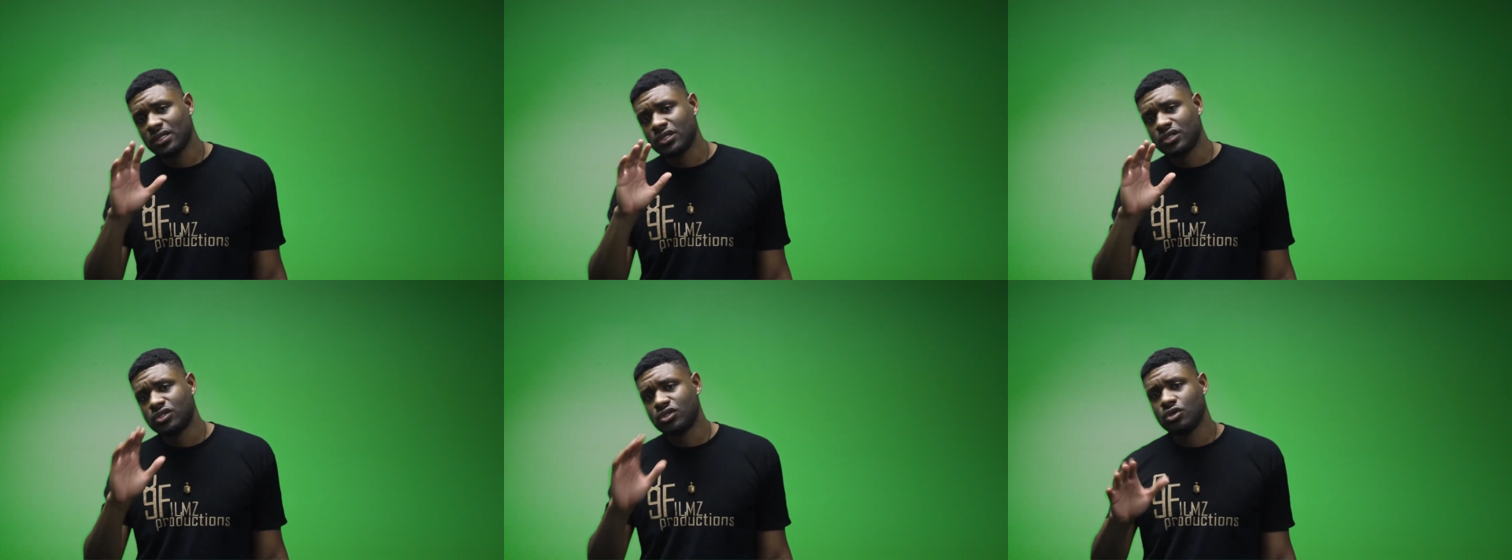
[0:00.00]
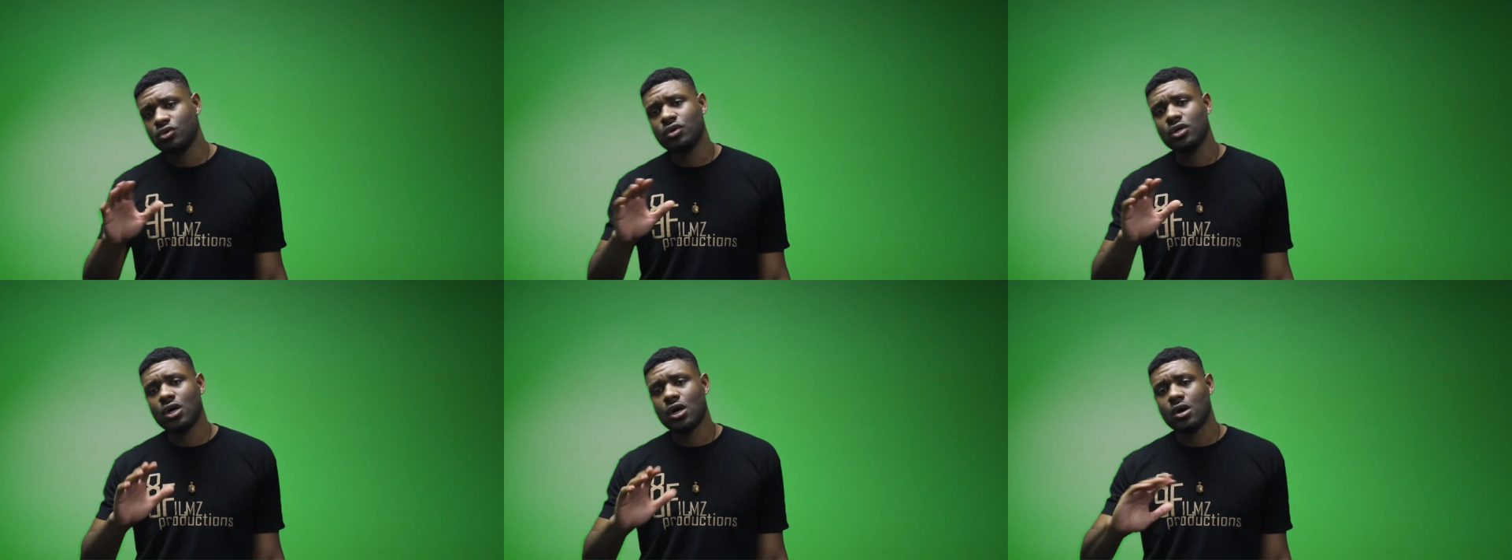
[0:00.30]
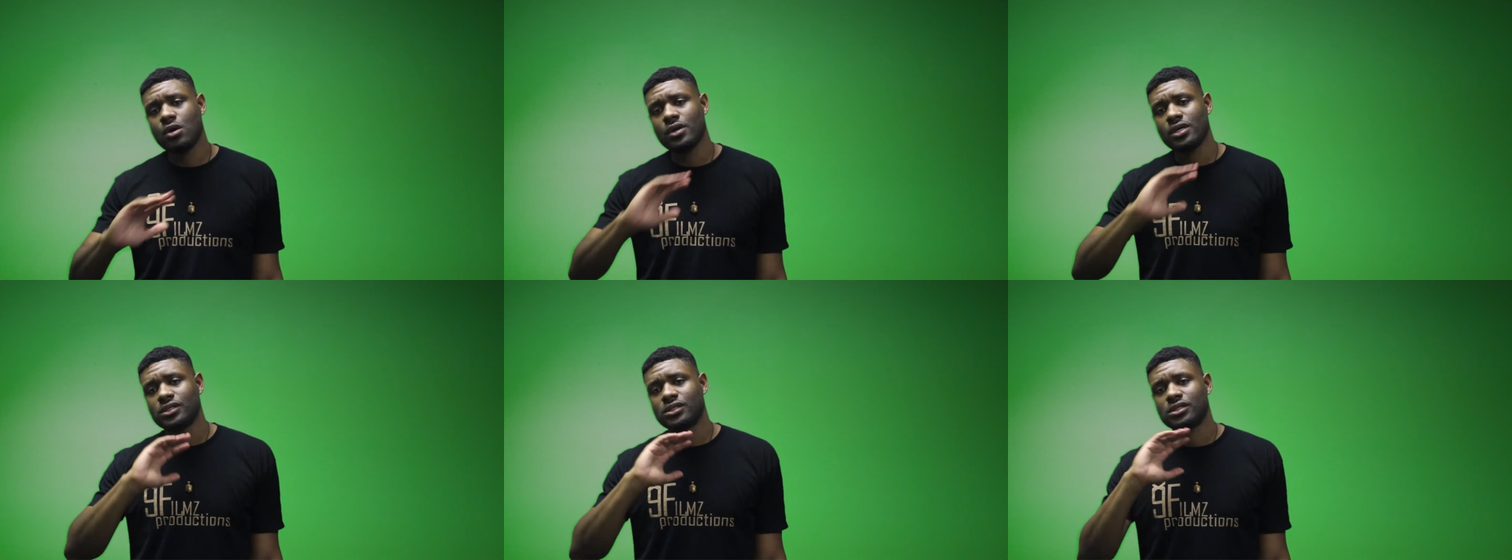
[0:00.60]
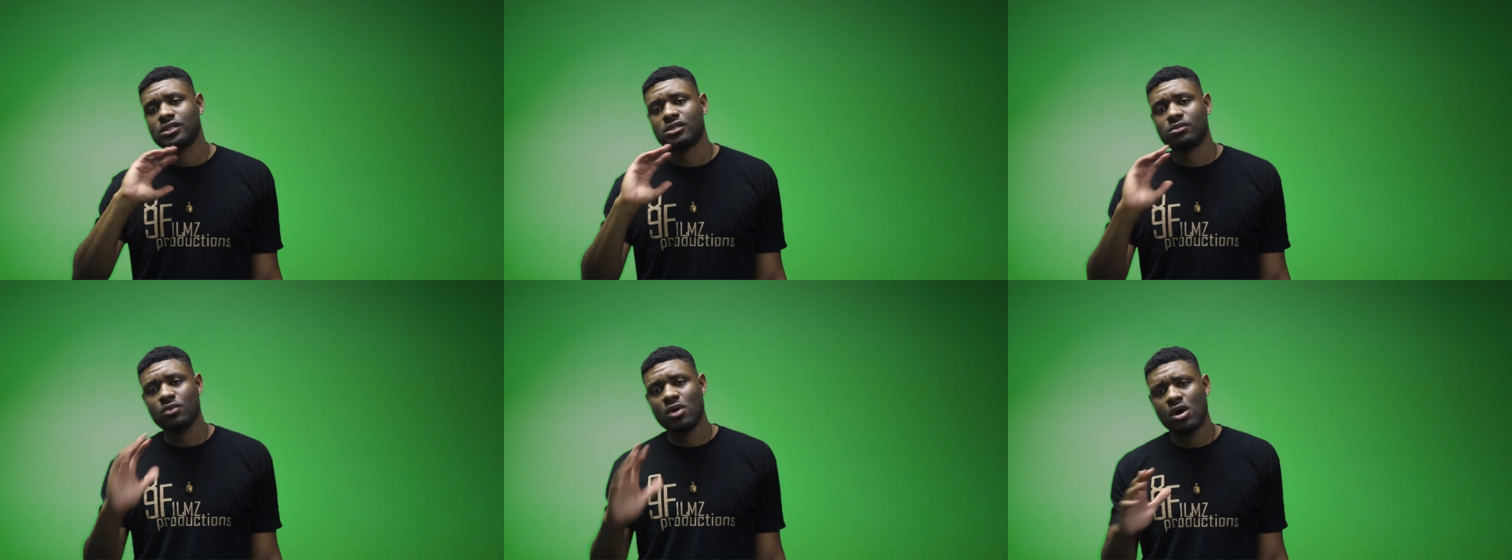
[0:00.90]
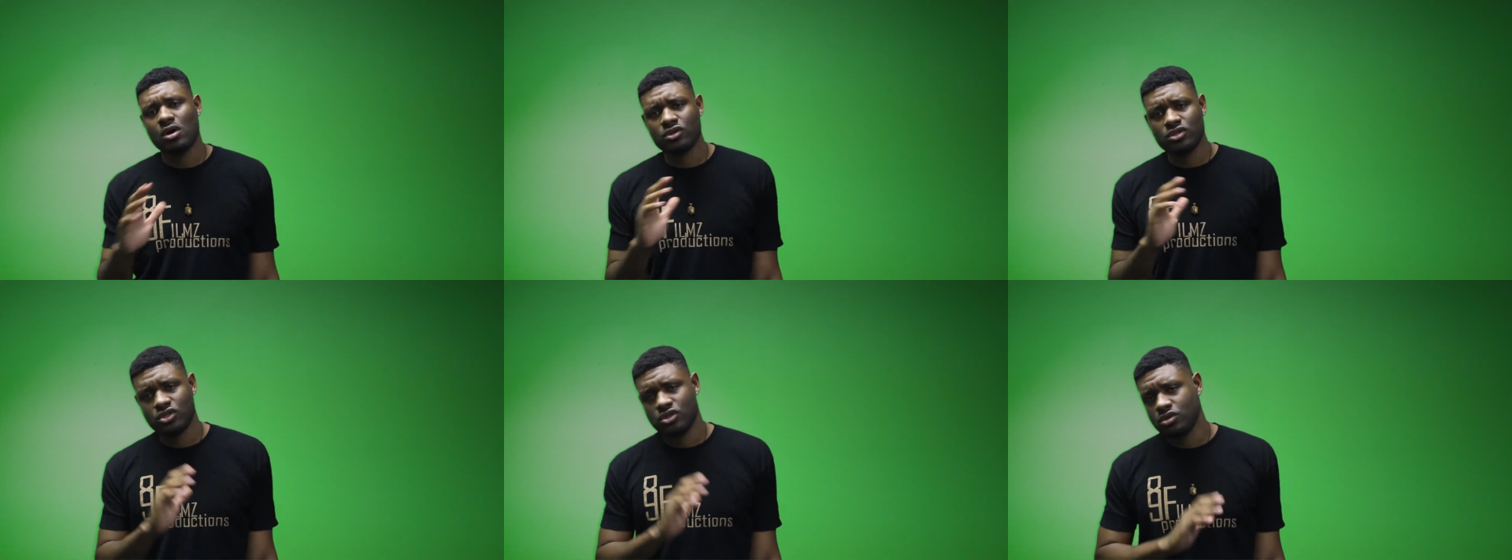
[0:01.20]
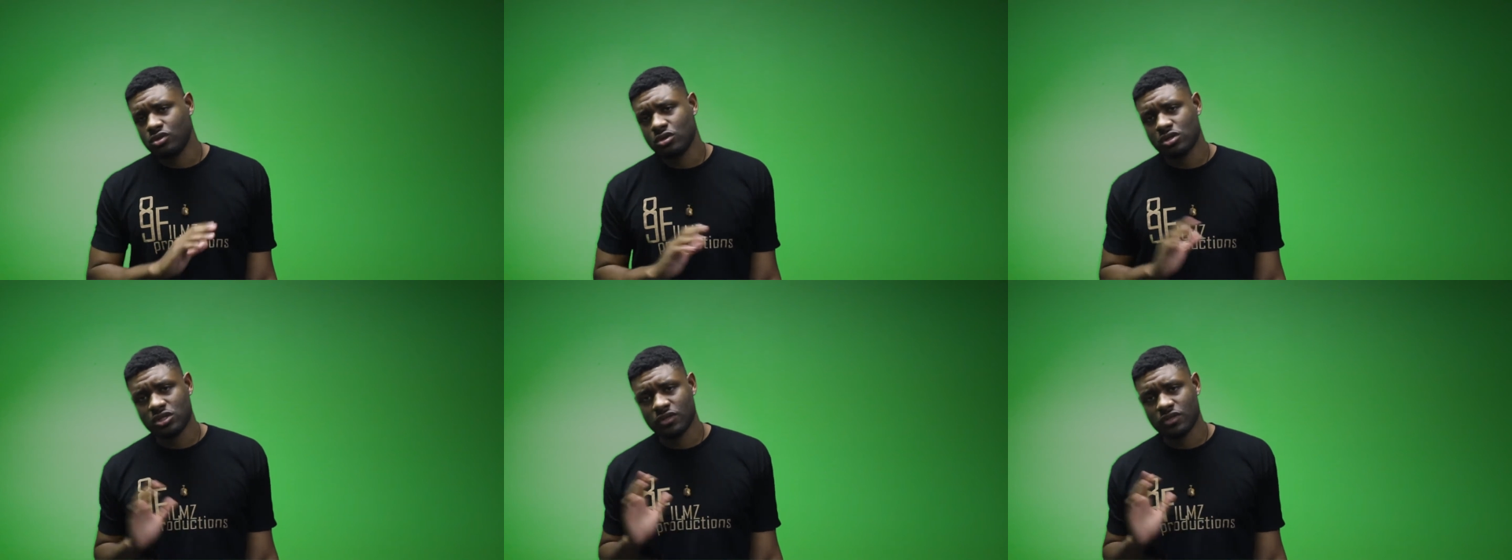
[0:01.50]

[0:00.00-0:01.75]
the studio is a small studio.